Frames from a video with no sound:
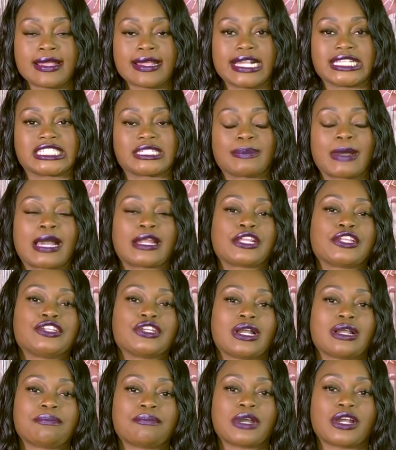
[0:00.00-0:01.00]
It's about a
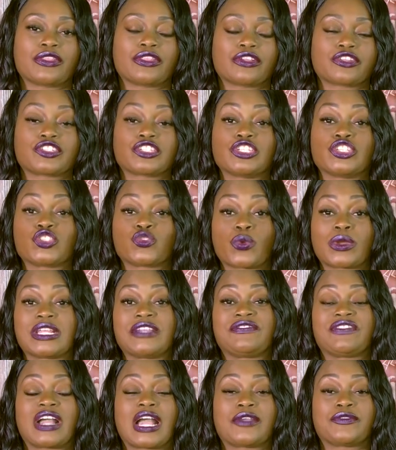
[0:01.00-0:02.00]
young mother. She's
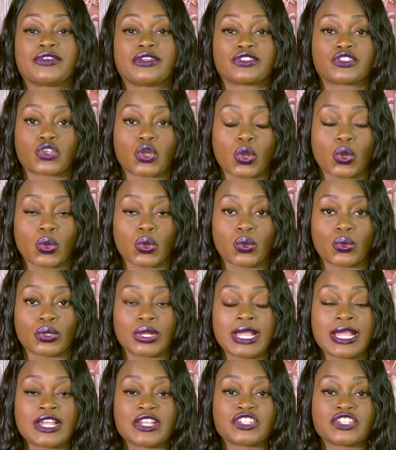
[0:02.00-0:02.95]
25 years old.